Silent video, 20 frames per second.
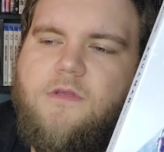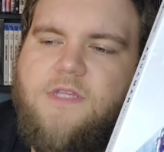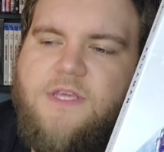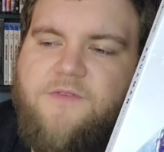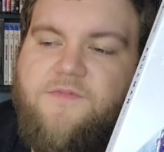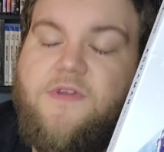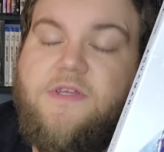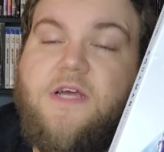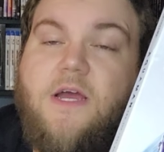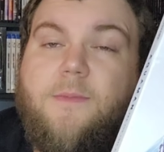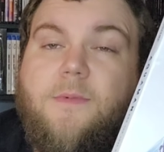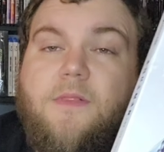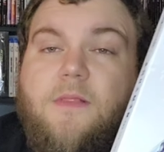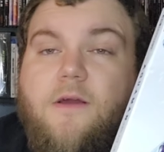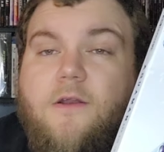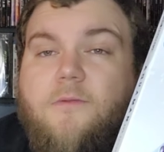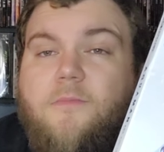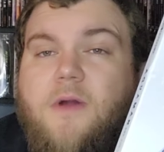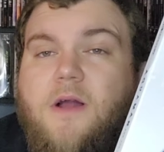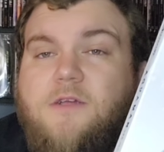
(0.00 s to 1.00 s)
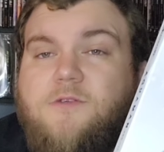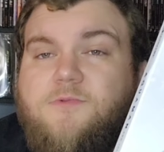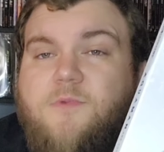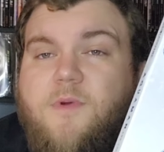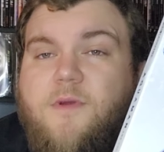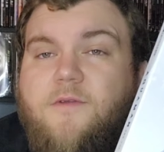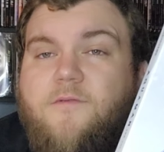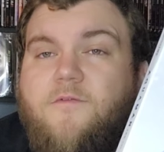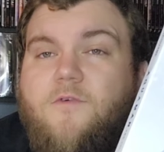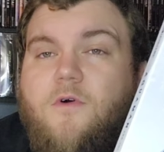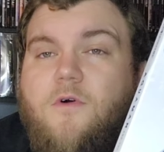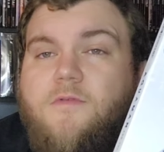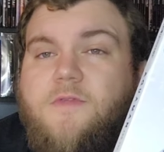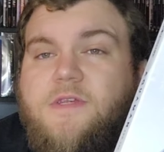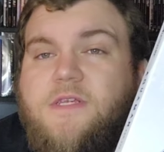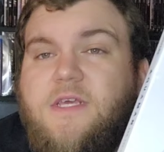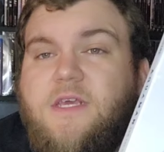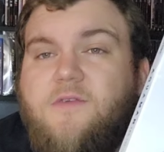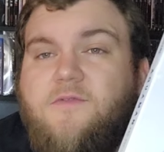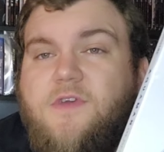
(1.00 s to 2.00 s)
T V Time and Letterboxd, where you can go all
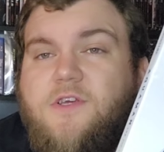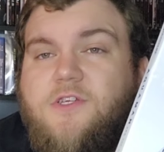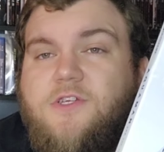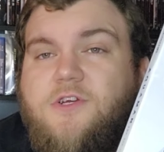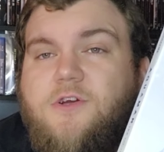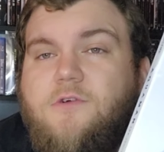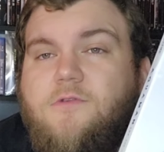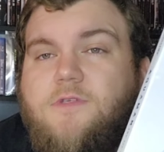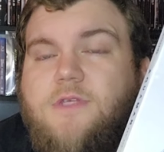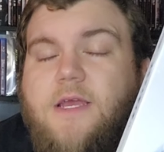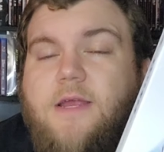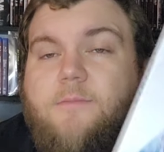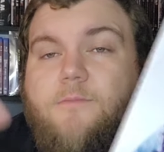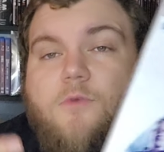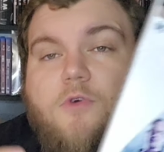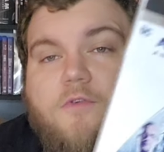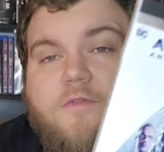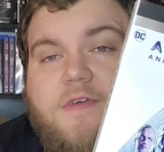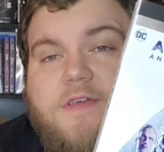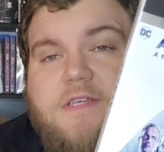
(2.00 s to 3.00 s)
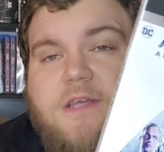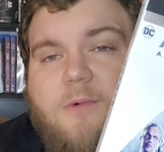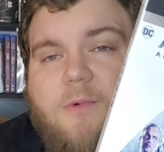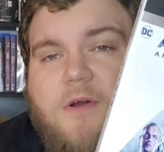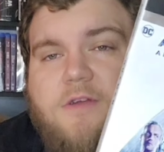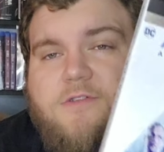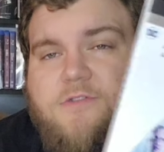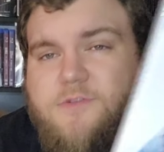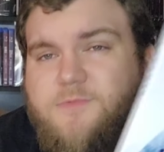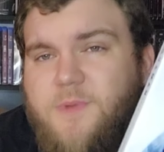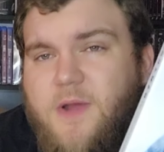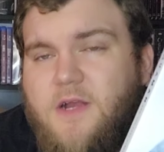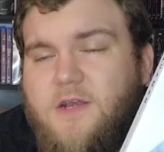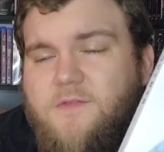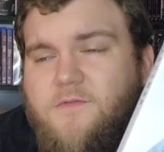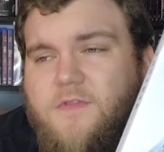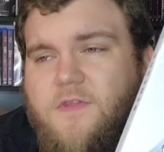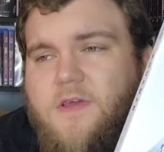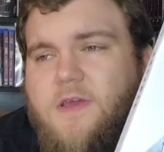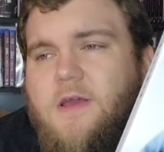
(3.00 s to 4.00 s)
the T V shows and movies I watch
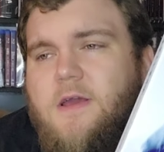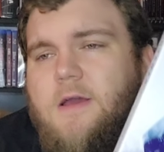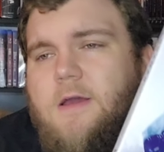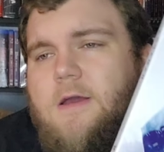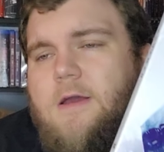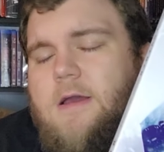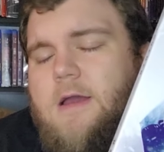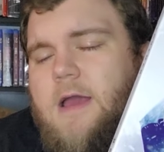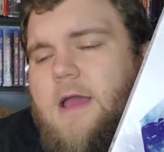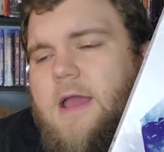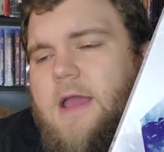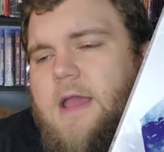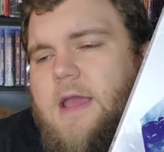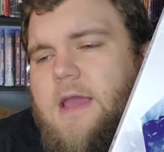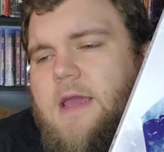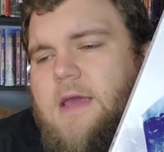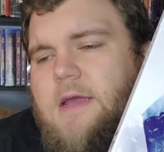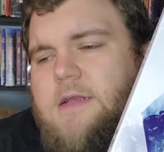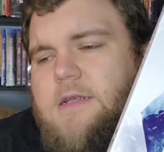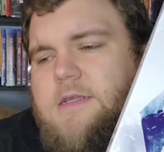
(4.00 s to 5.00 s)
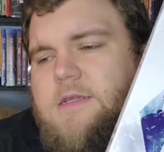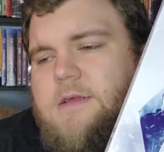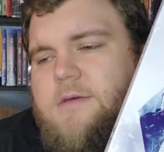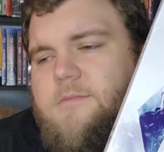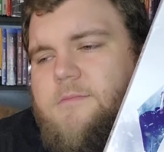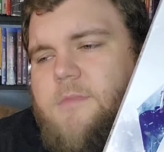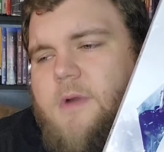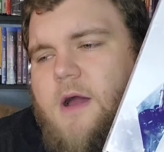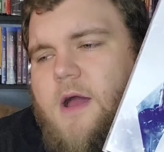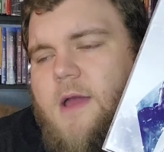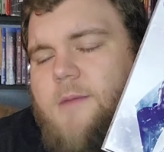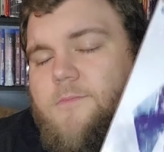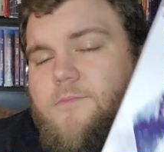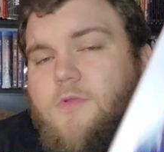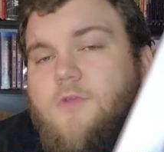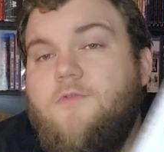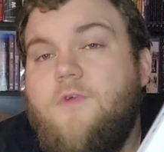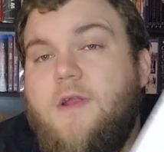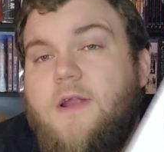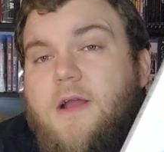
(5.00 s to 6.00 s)
respectively, and my
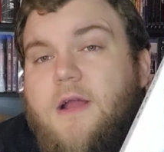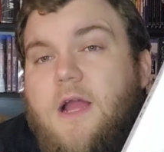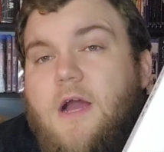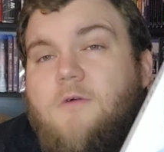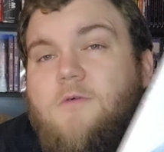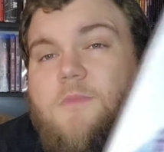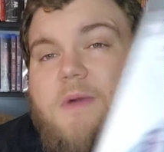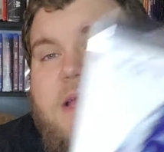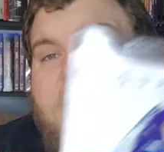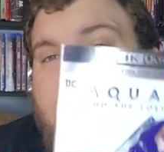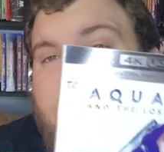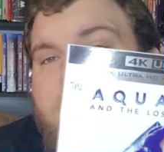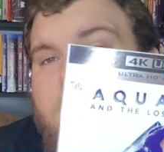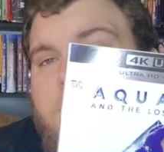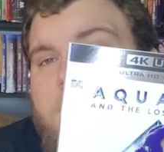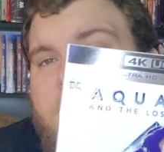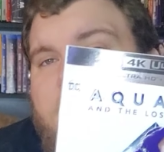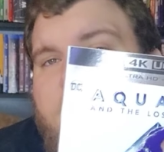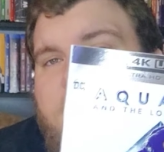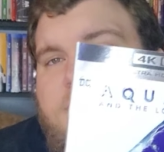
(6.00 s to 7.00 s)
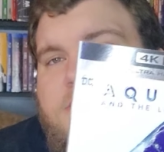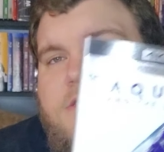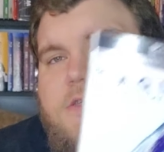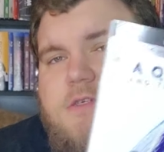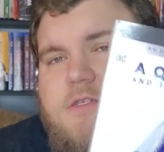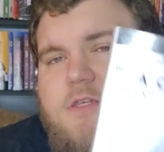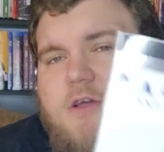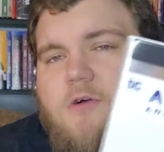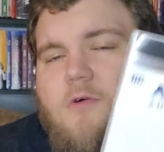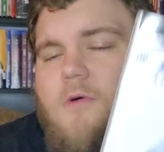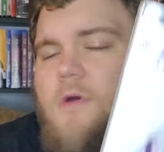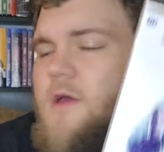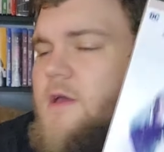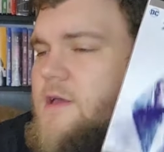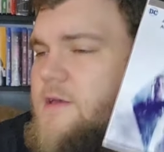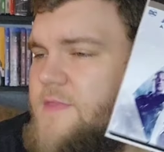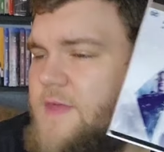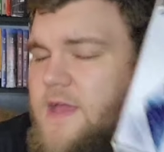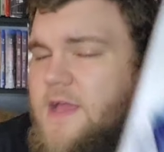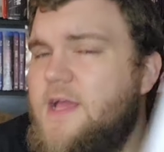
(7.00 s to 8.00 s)
Blu-ray dot com and my eBay page. So,
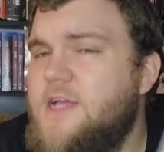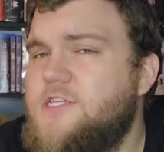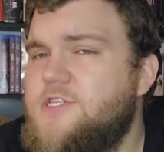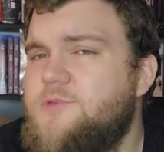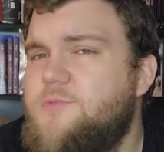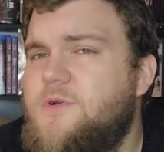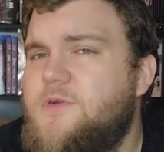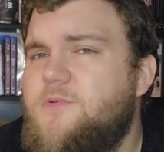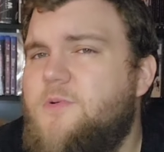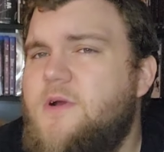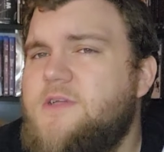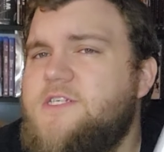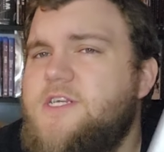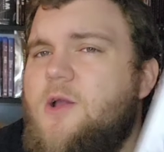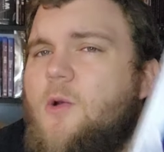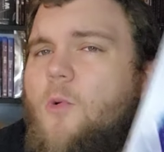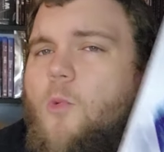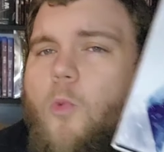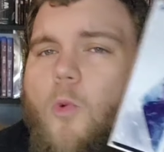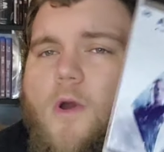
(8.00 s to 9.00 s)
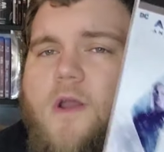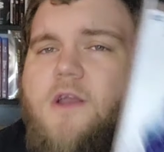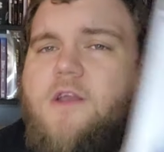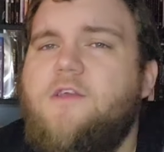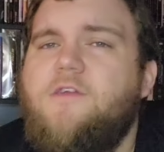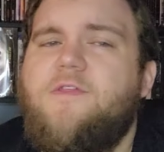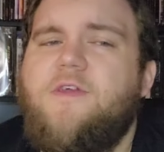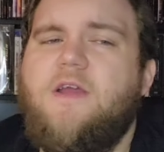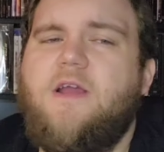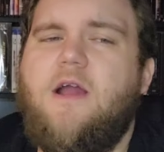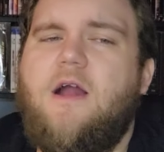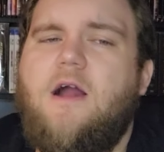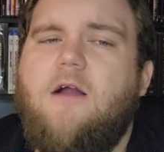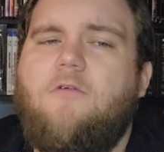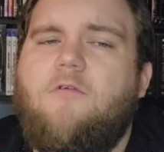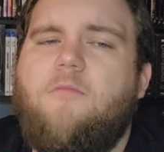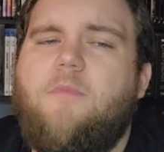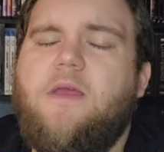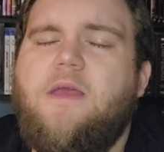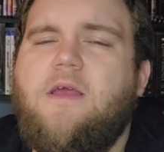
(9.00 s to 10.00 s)
thank you guys so much for watching. What did you think of
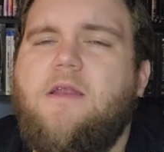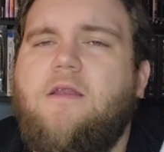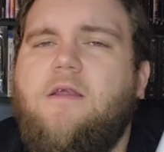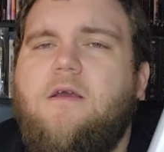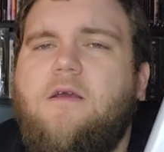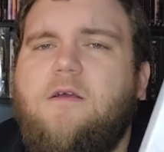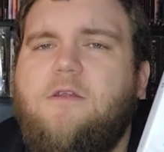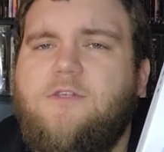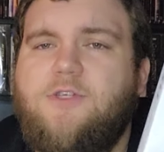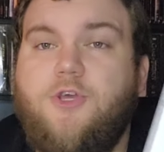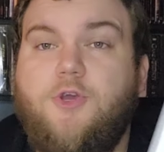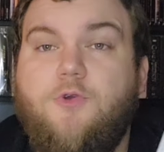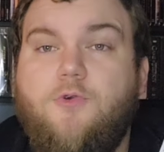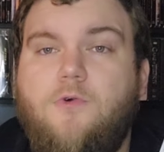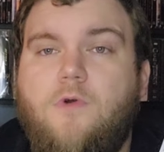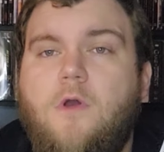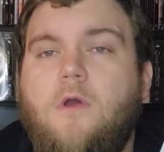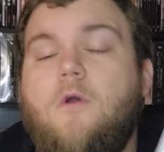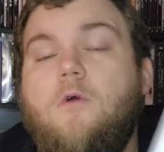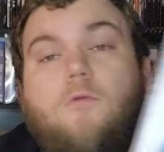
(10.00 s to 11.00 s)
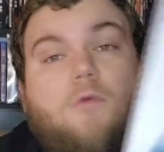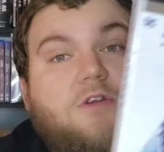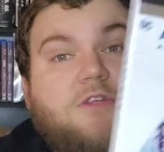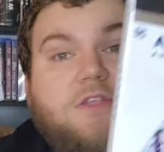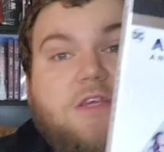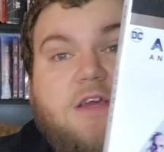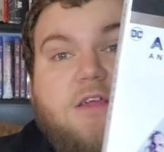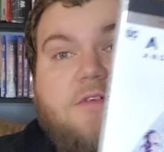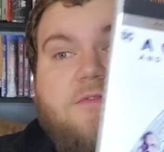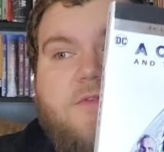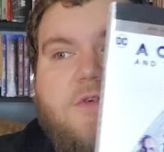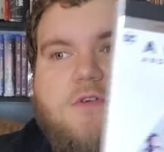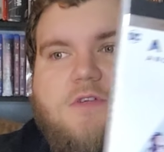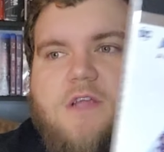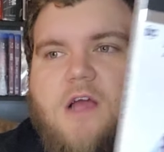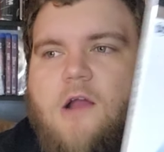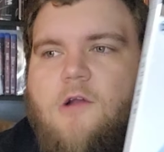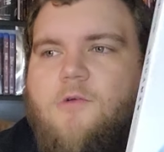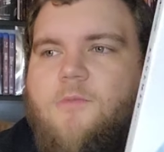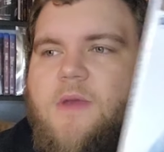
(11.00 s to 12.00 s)
Aquaman two? What did you think of the
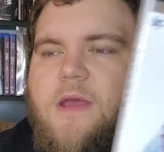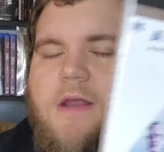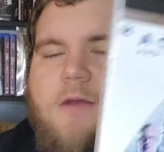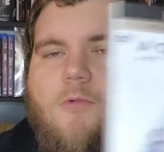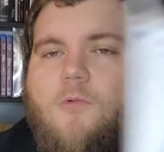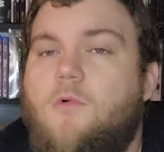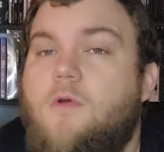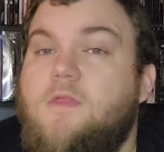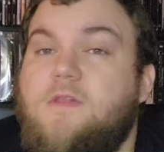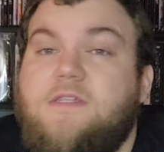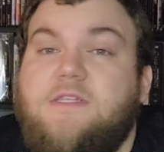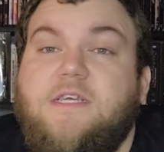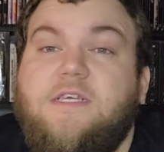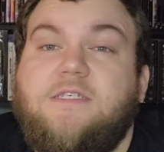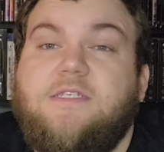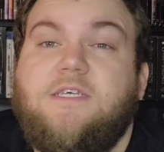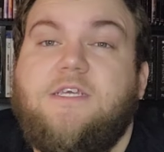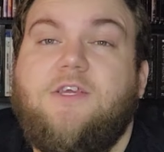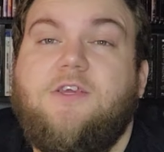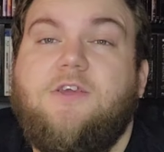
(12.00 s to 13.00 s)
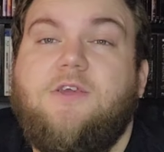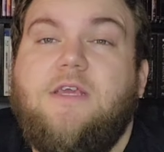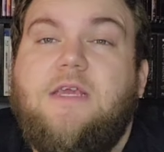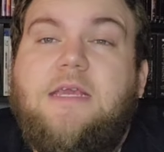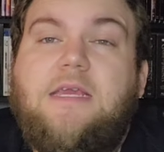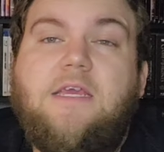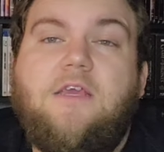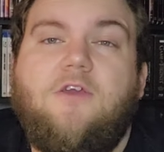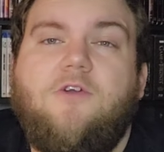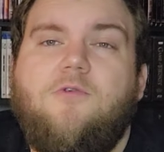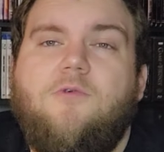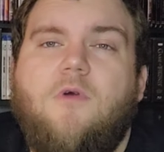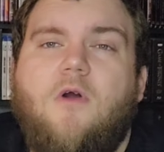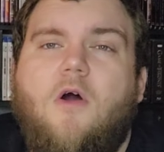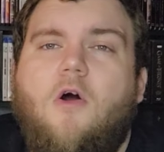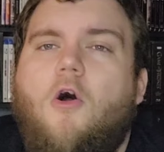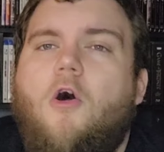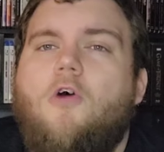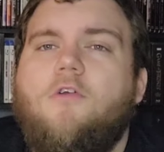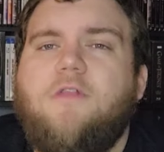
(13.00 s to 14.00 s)
first Aquaman? D C E
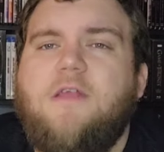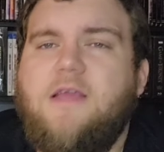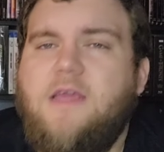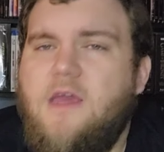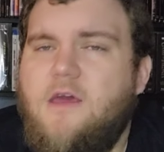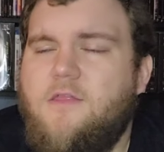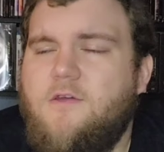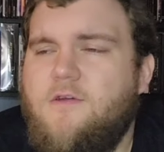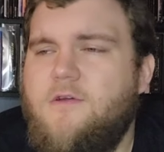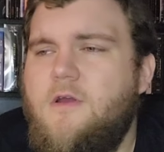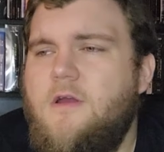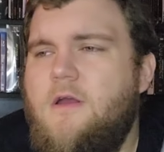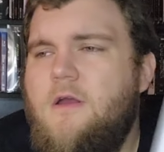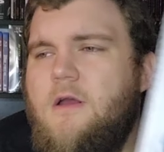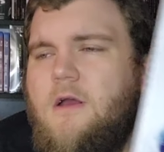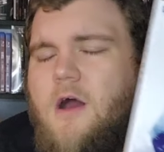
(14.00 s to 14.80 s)
U all together.